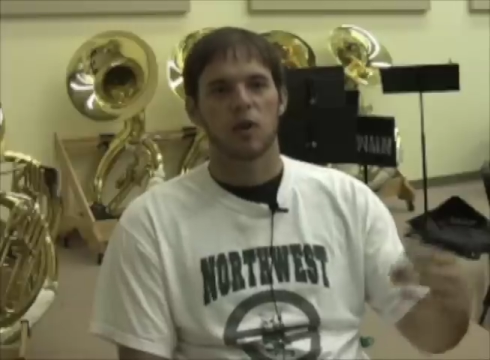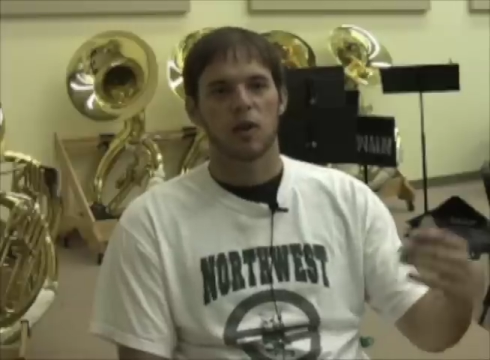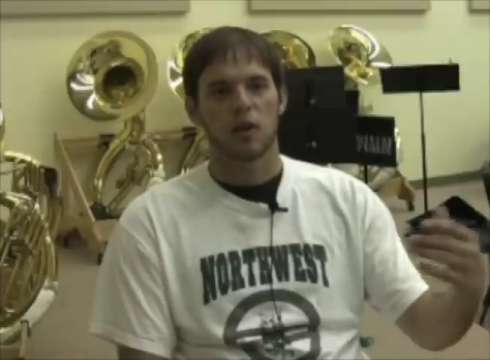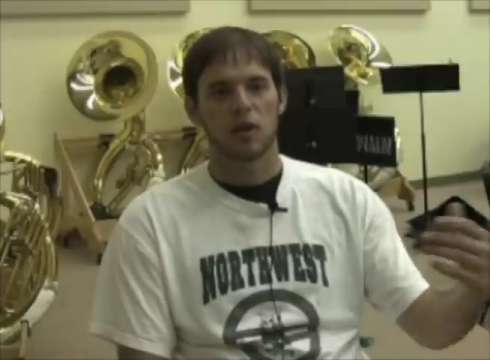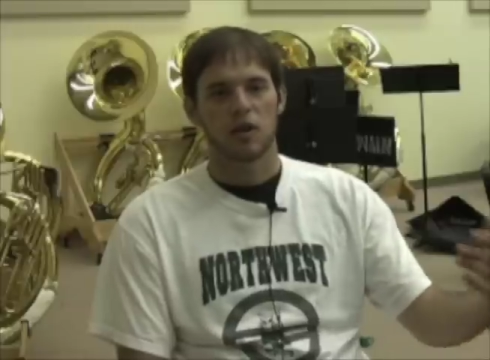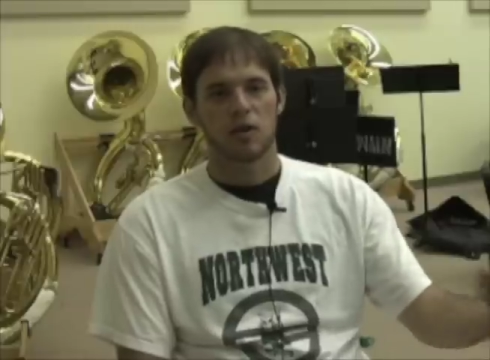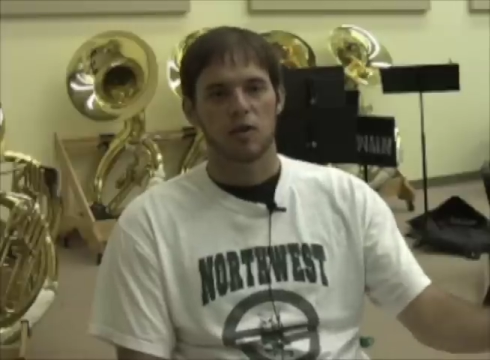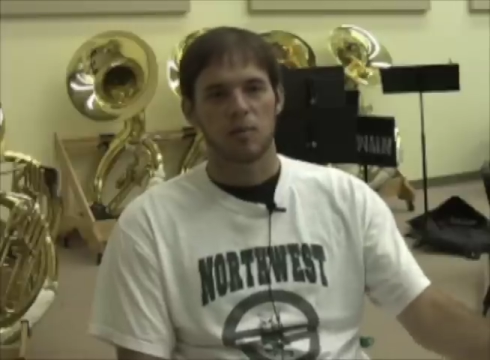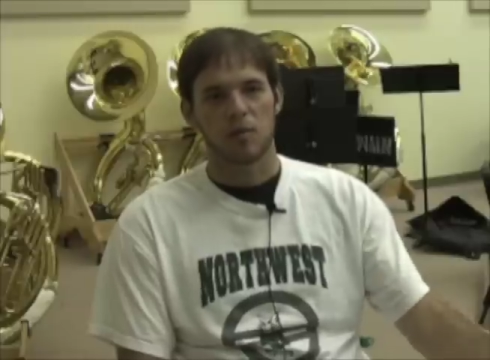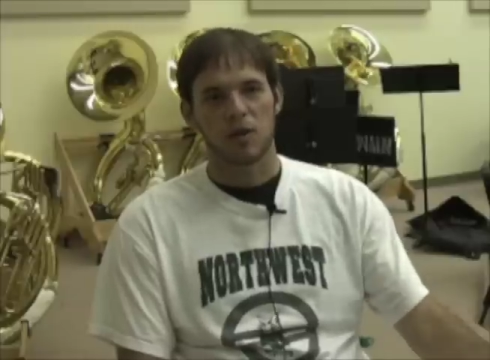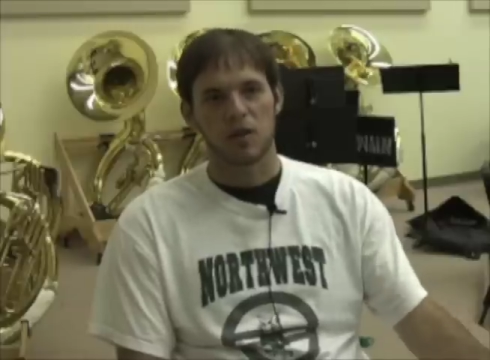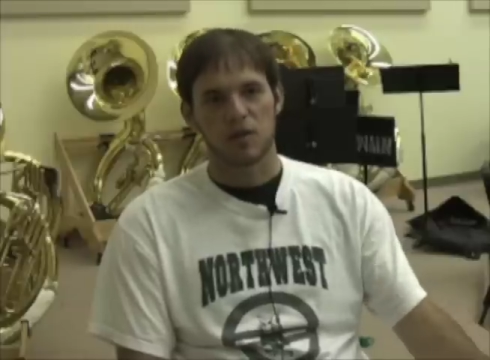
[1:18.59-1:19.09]
mark
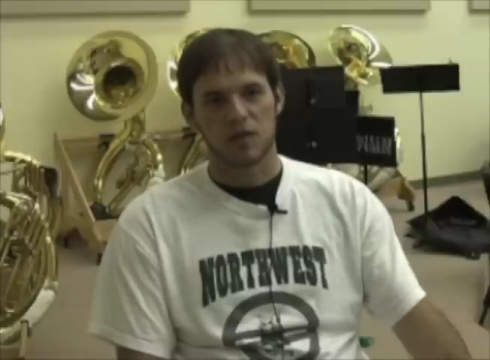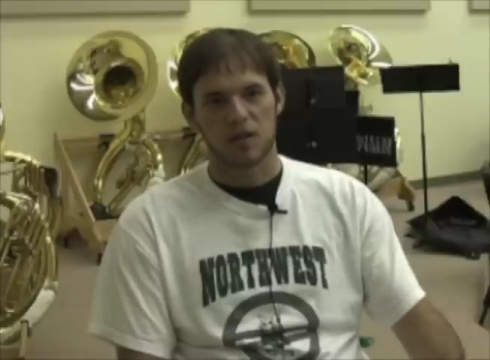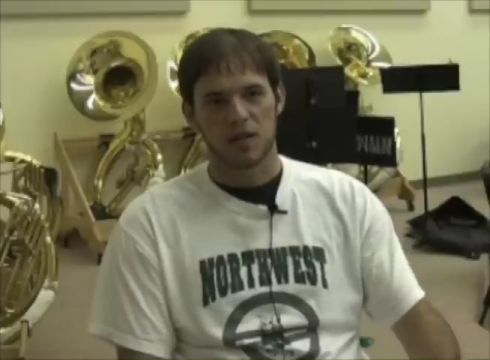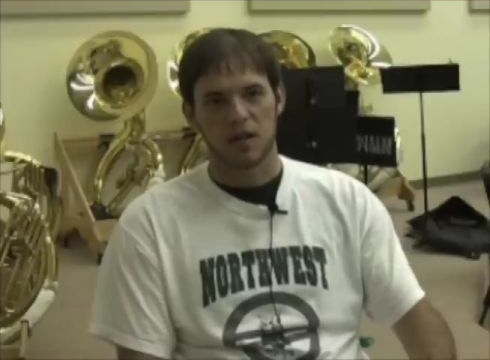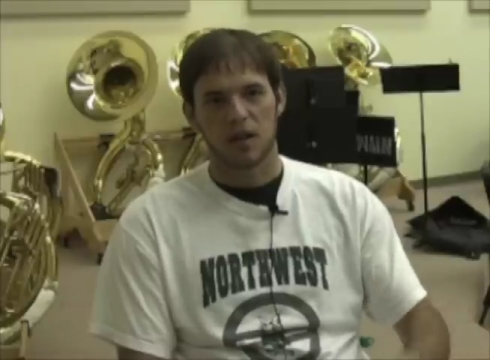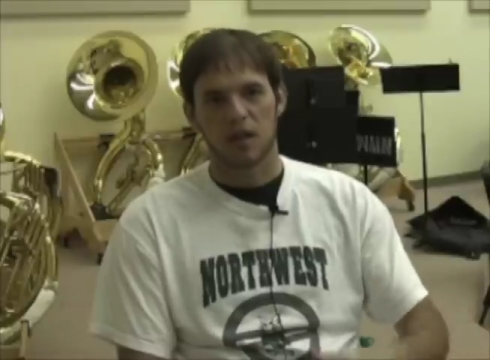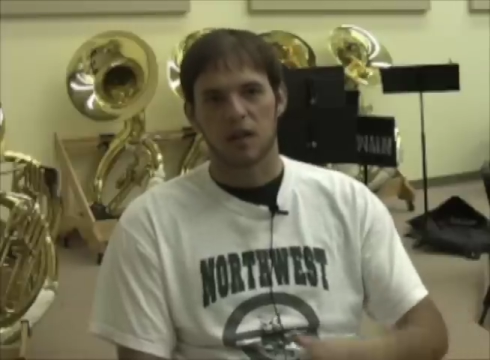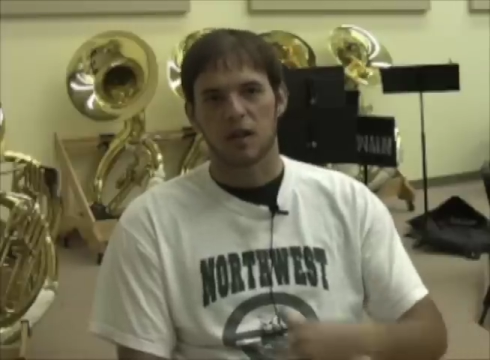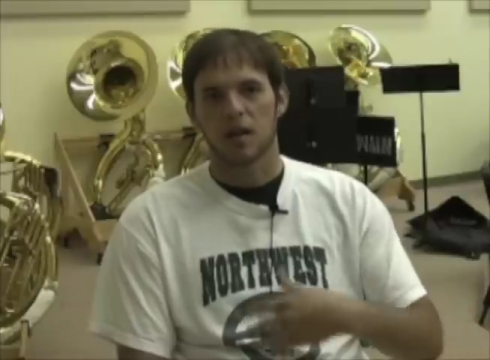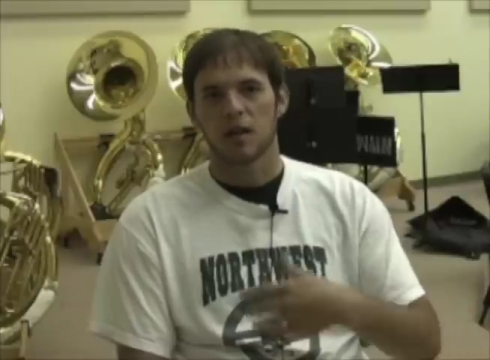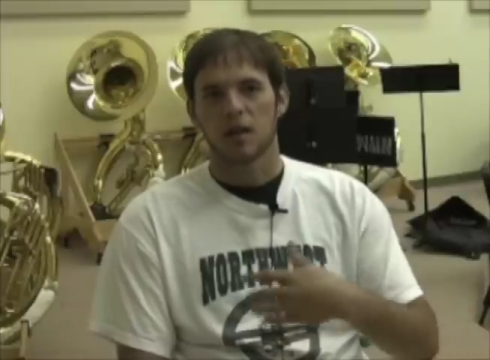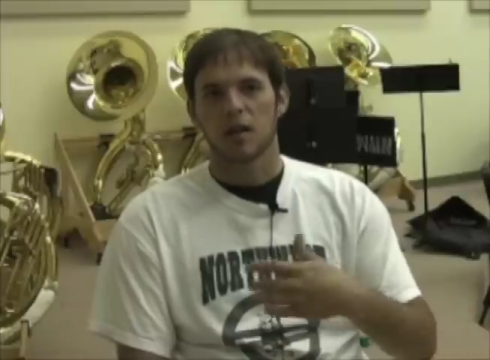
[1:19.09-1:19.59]
it in your
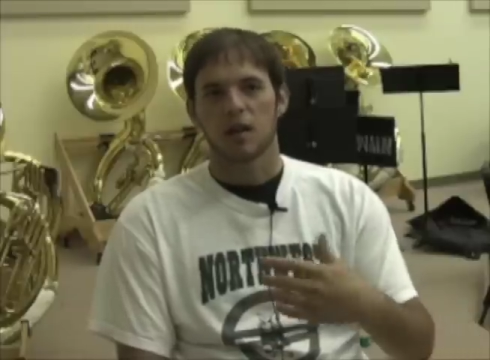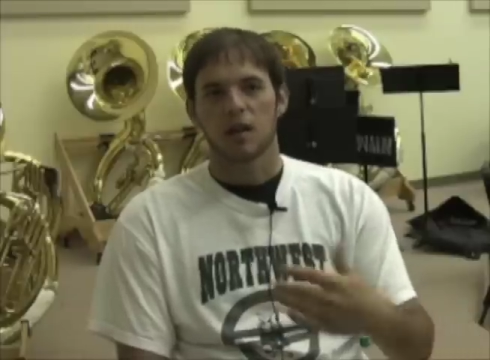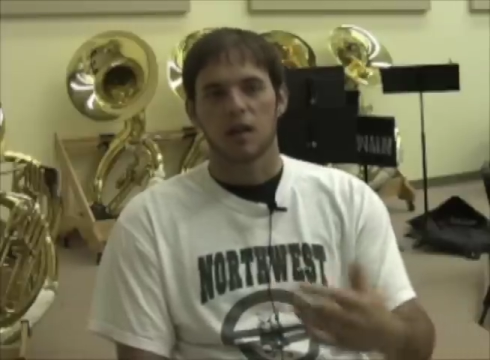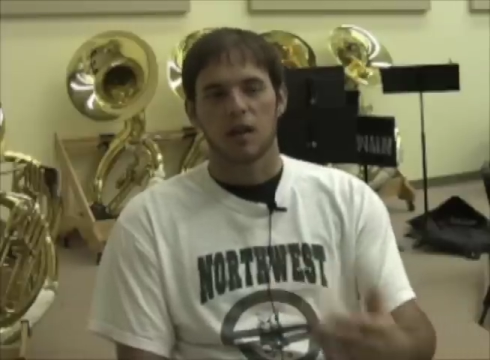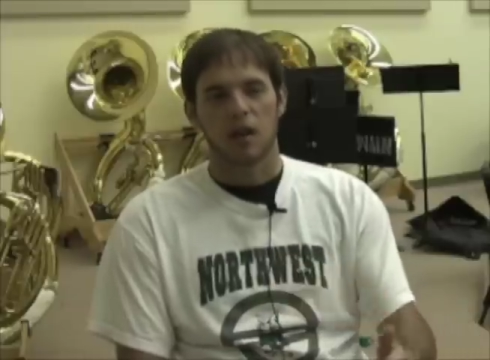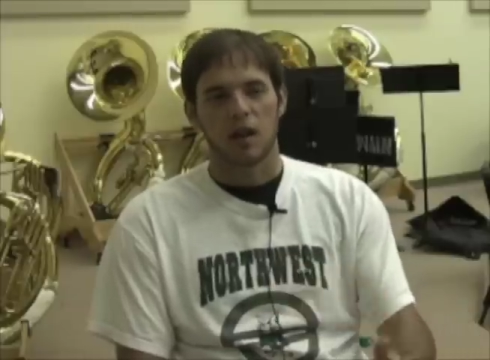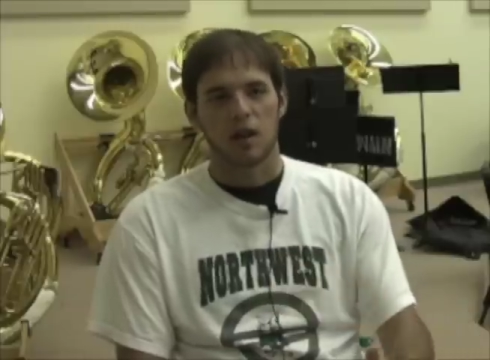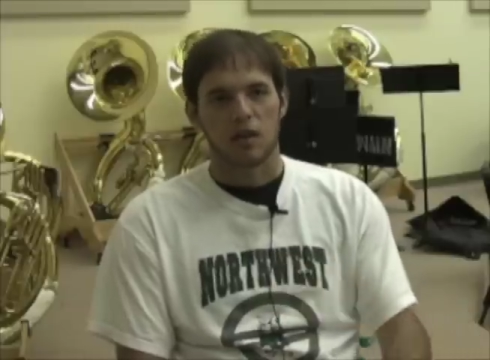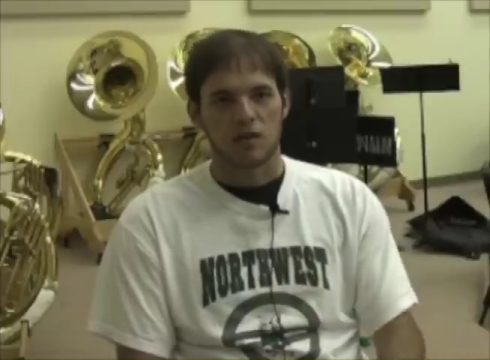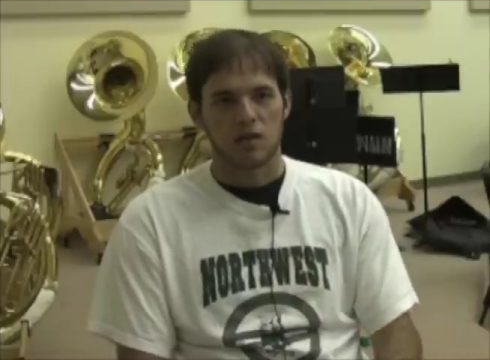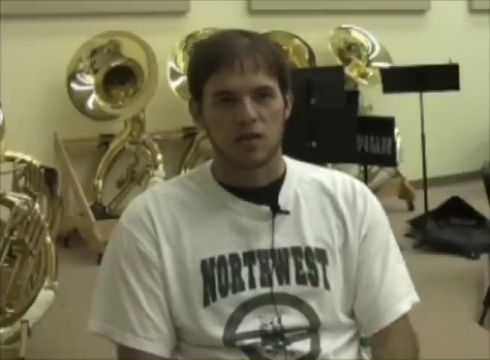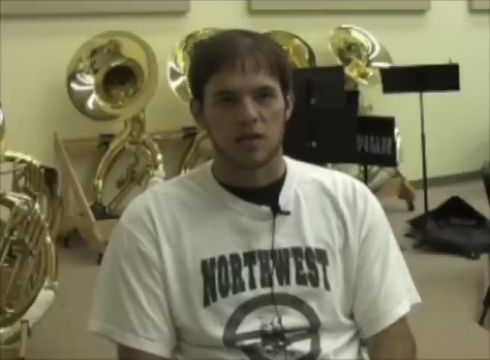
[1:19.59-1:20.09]
music,
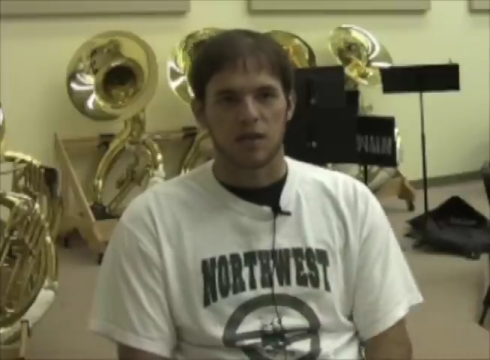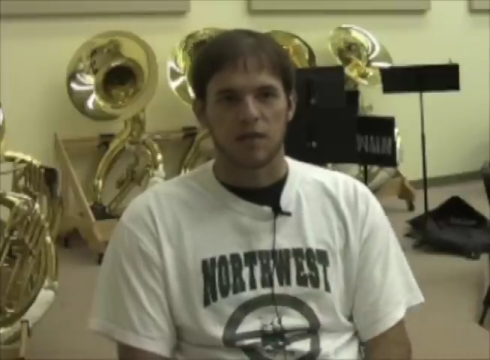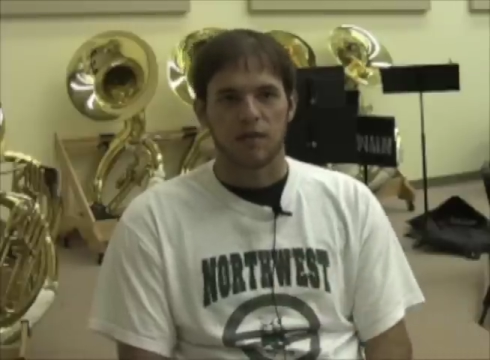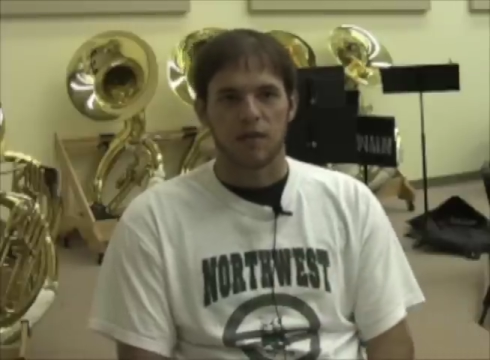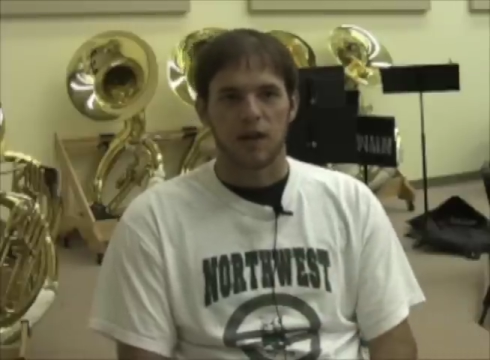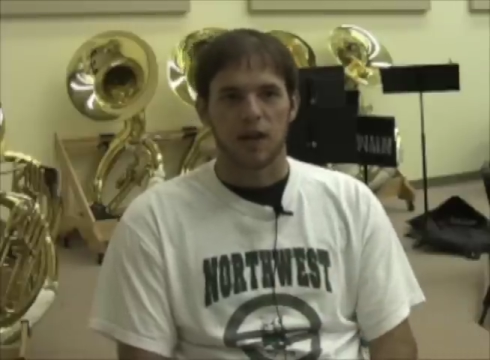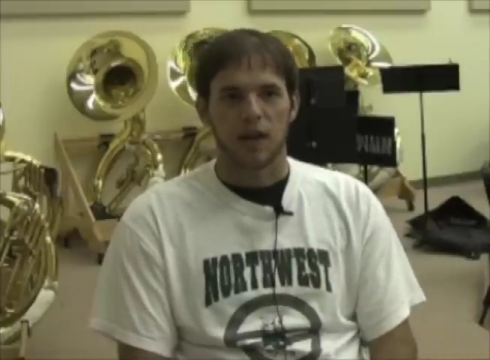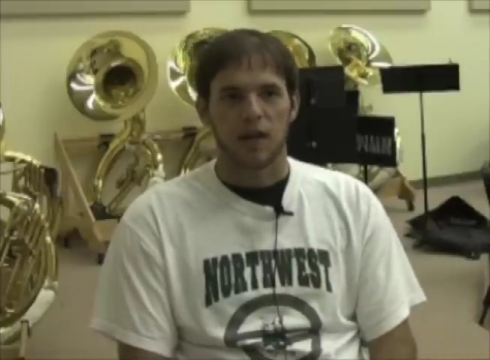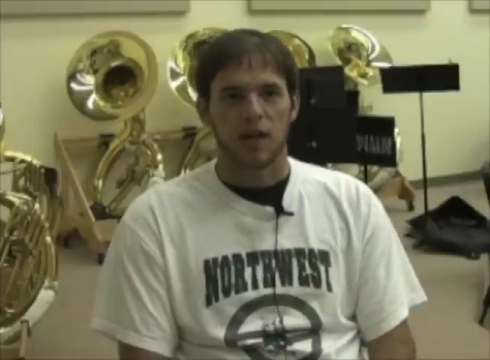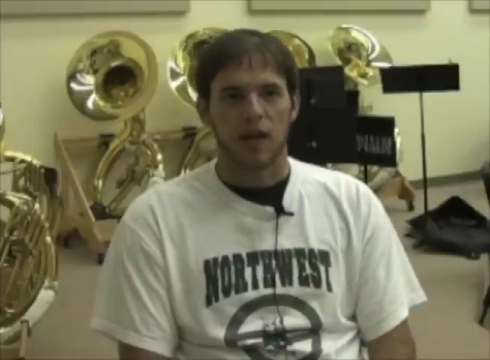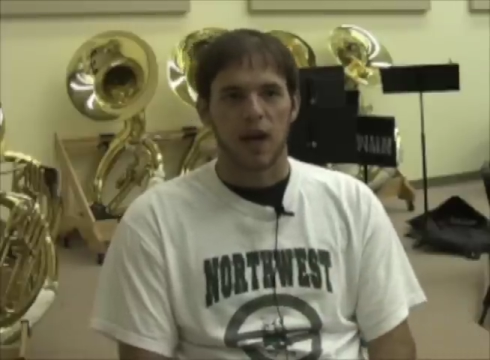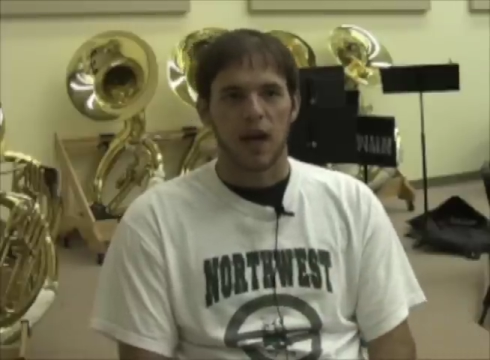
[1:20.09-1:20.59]

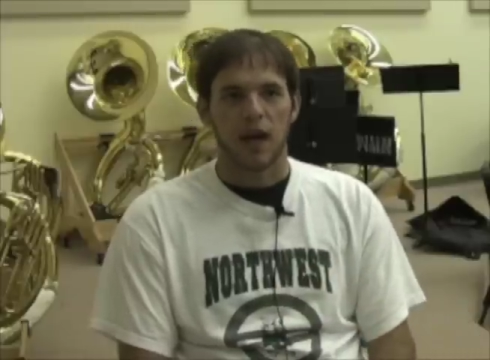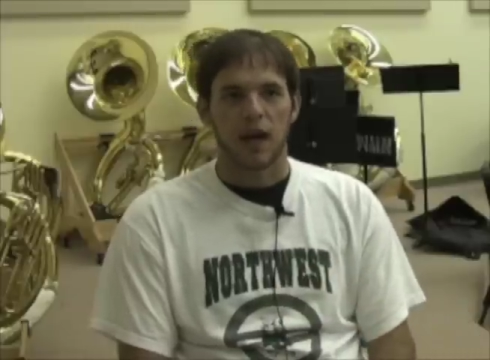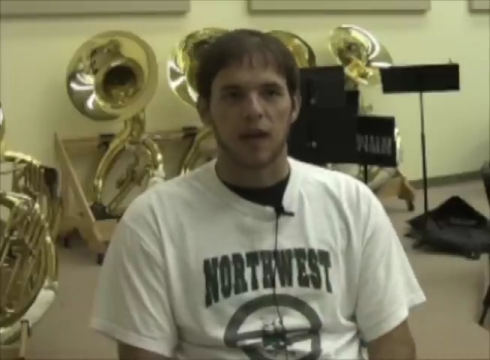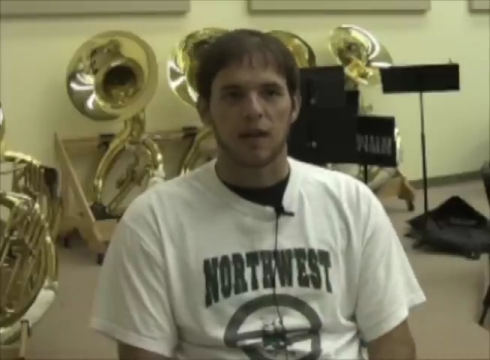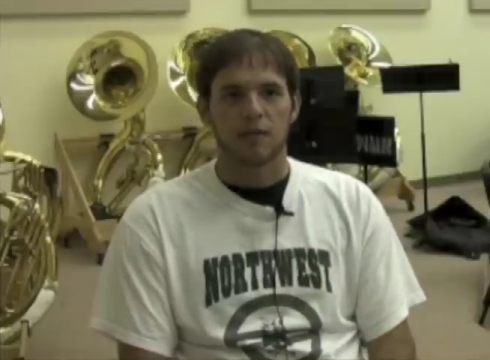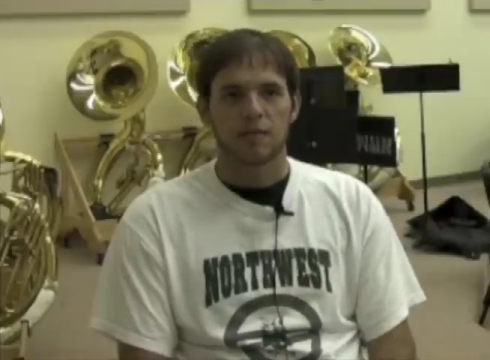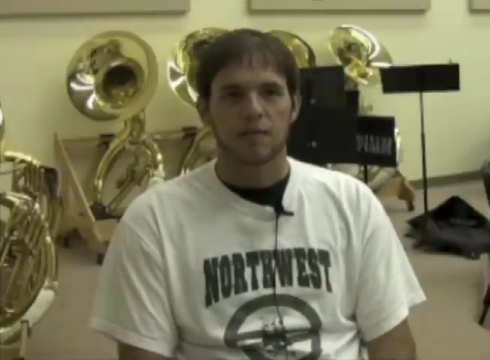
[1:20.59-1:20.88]
stuff like that.